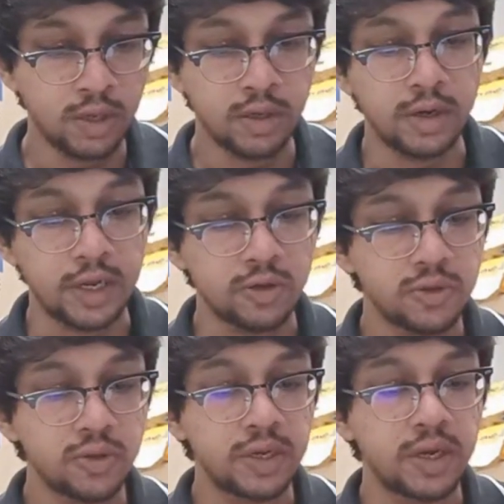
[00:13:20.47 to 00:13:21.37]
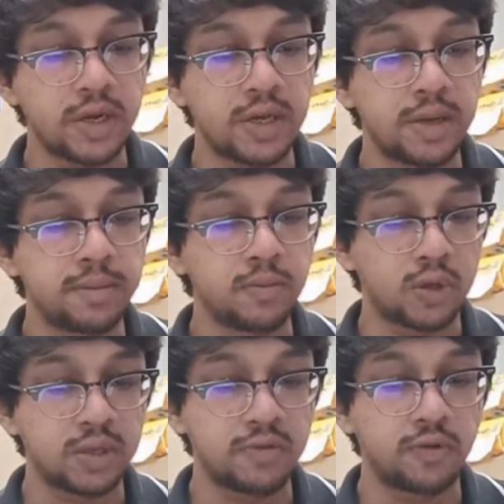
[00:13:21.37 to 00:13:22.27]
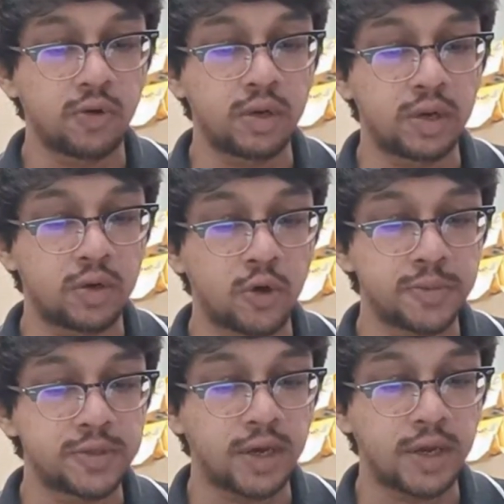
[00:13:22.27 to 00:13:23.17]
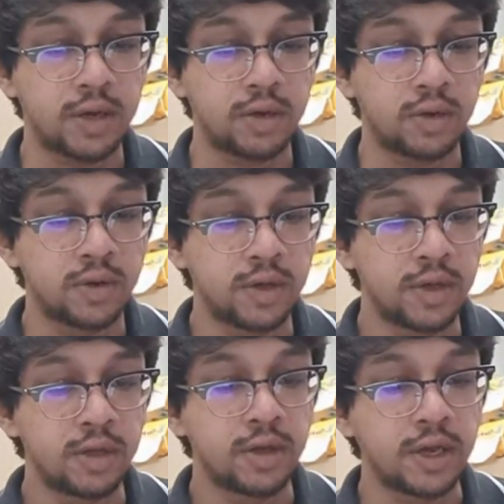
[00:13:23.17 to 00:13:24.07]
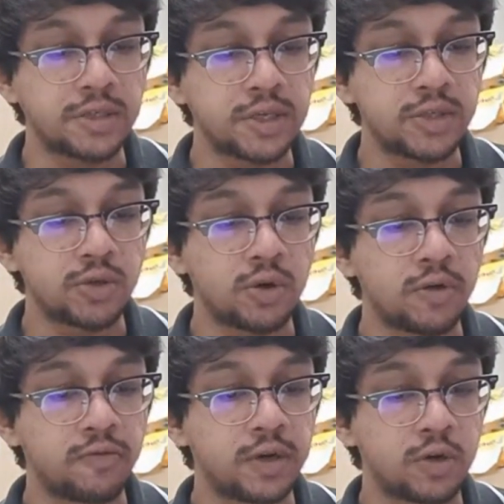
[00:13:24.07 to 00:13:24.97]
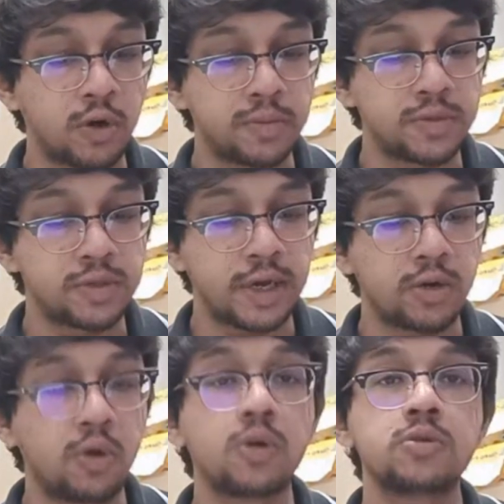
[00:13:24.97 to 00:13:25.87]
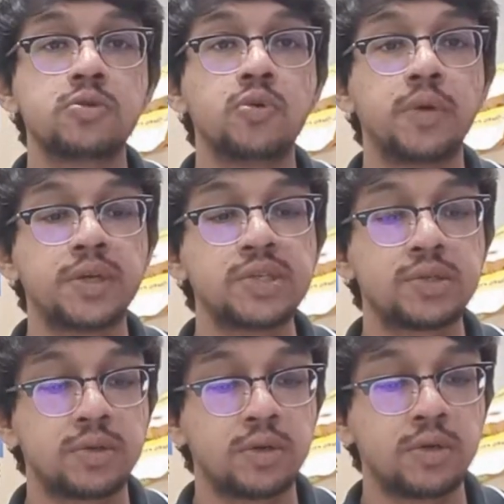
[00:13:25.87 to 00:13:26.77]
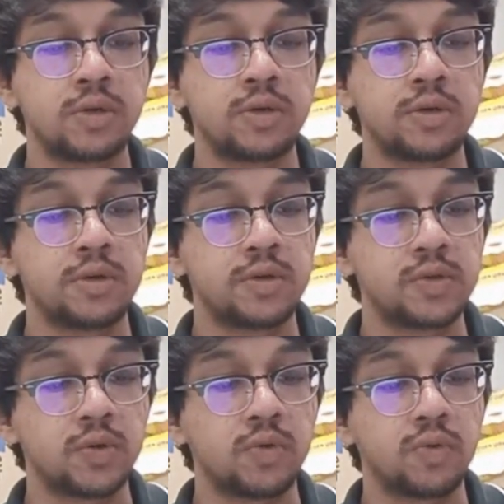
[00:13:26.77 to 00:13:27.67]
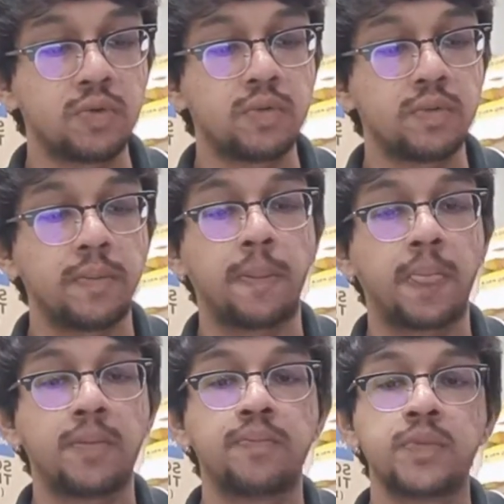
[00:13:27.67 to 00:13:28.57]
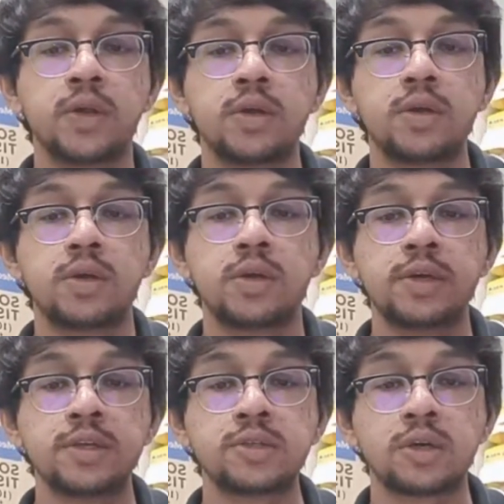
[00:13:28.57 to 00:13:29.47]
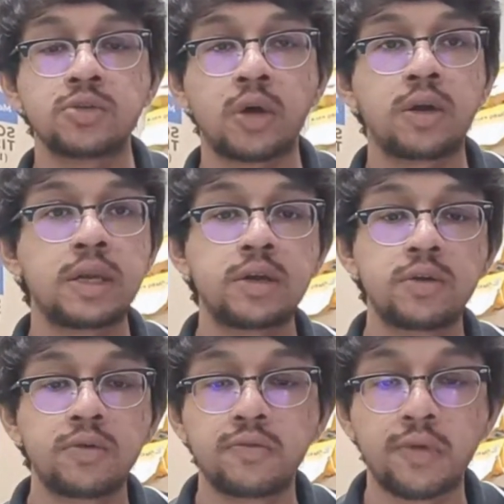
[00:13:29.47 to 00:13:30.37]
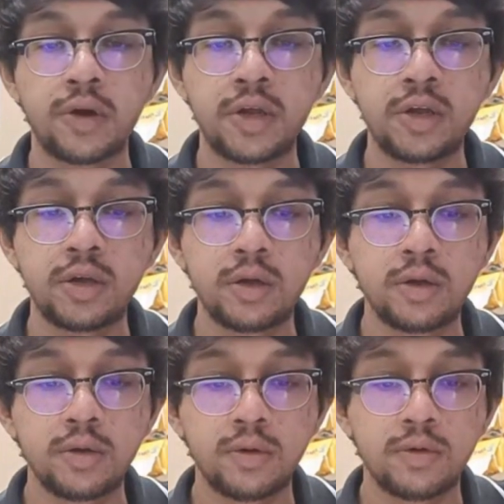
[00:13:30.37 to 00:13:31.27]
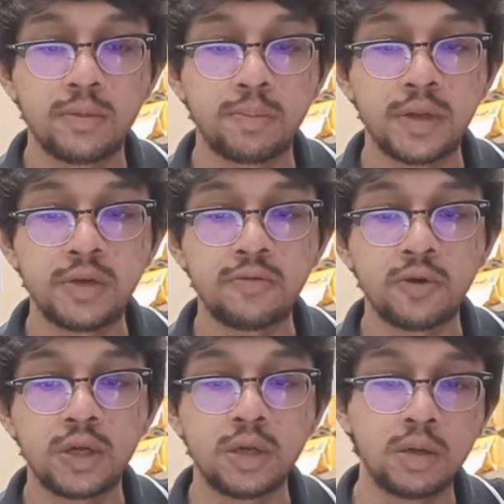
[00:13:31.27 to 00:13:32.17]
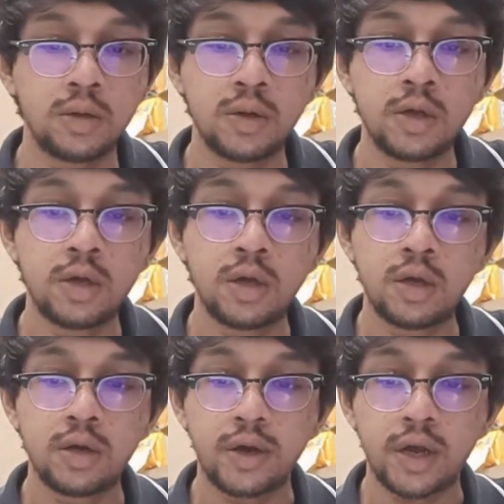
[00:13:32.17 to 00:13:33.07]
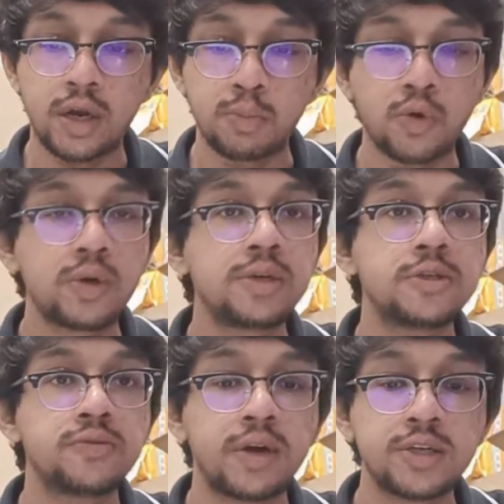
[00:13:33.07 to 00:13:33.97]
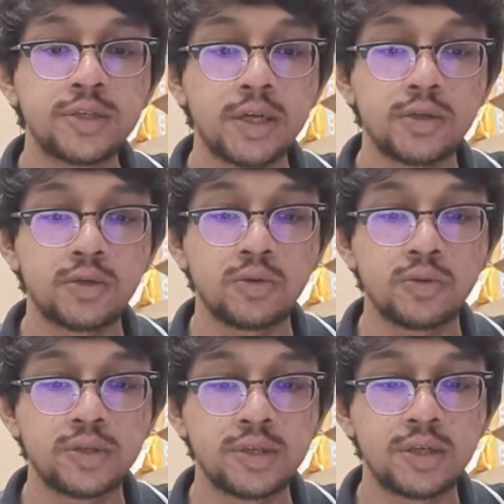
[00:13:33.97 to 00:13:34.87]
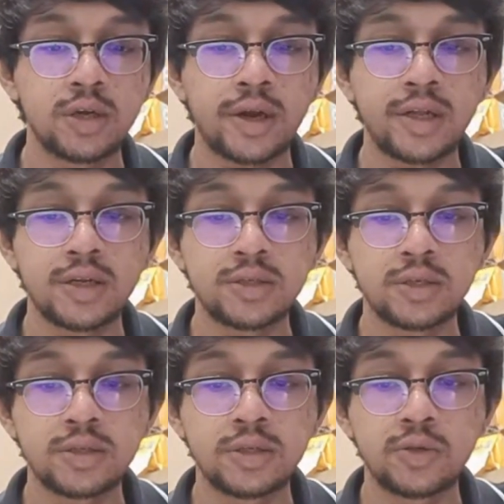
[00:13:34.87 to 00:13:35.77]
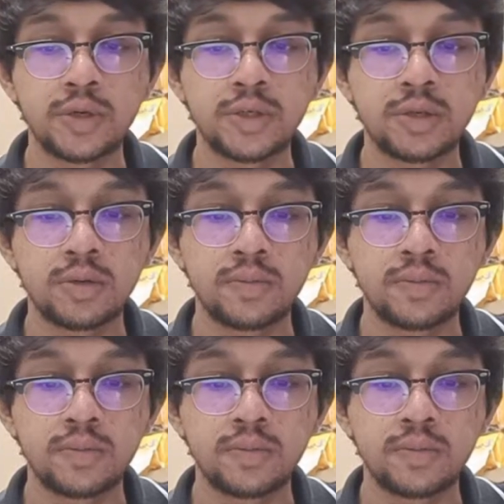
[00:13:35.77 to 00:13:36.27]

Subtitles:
They also denied him water for the crops, and as such all of the crops had gone to waste. So he is struggling very pitifully, and Mohan is very sad to see Haridas's situation.